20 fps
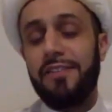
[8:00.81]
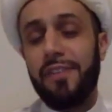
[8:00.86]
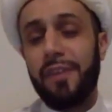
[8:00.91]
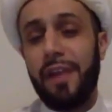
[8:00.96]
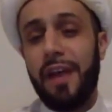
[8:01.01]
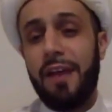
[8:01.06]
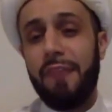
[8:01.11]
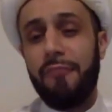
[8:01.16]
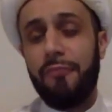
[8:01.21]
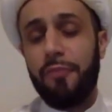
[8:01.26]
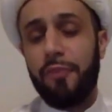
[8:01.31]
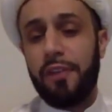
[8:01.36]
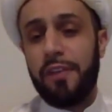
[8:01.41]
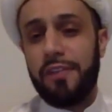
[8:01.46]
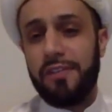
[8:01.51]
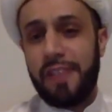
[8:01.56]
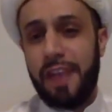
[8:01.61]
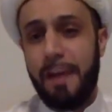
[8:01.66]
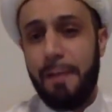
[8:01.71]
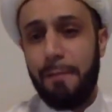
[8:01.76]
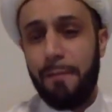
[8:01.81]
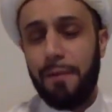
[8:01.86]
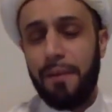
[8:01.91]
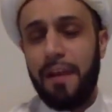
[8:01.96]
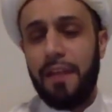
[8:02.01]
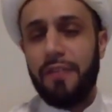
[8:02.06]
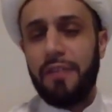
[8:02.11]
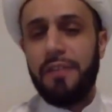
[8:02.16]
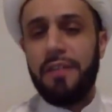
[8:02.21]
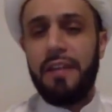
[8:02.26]
salam, for
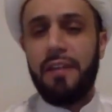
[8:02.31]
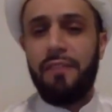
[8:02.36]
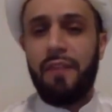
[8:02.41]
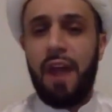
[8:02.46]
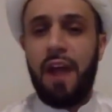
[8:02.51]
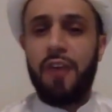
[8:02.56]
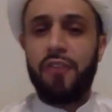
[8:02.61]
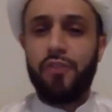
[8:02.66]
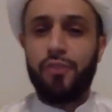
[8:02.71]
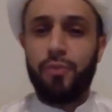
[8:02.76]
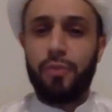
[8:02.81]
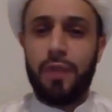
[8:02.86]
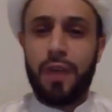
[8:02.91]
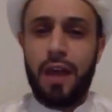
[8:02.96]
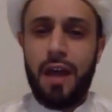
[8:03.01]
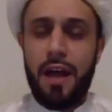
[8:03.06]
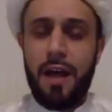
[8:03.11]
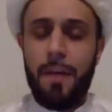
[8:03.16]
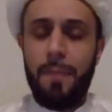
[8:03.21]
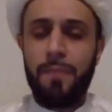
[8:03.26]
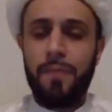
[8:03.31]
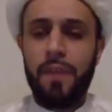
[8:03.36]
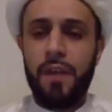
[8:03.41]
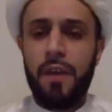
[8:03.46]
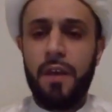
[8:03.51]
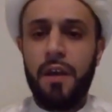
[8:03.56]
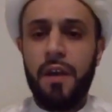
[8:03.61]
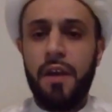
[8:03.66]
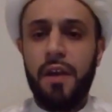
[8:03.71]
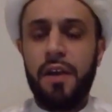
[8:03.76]
example, on the day of Ashura,
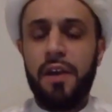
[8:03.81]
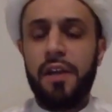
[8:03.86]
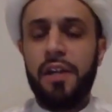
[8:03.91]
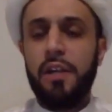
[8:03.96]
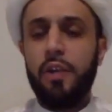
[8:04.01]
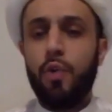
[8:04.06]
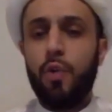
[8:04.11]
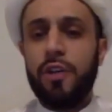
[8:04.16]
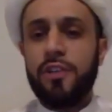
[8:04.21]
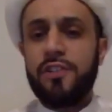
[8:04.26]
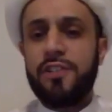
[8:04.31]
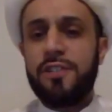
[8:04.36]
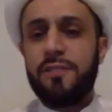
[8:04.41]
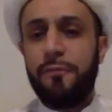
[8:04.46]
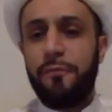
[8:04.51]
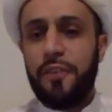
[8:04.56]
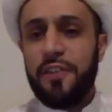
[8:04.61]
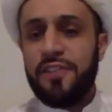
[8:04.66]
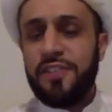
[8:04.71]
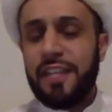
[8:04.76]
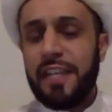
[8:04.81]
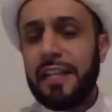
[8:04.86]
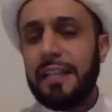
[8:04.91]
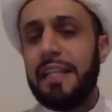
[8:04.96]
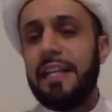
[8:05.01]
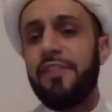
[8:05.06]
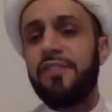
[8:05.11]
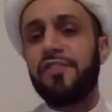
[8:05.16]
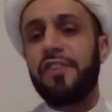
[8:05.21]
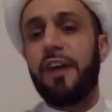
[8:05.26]
he was
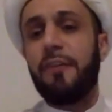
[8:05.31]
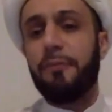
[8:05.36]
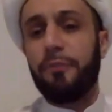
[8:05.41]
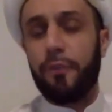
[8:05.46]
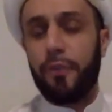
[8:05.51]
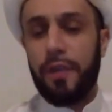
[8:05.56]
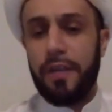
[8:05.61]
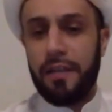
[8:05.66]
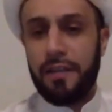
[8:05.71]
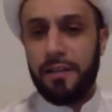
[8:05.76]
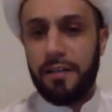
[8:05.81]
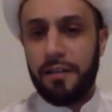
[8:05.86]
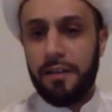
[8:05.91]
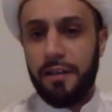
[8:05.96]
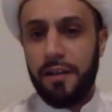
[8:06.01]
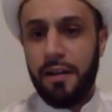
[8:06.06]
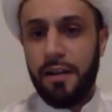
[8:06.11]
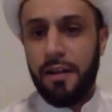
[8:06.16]
physically suffering,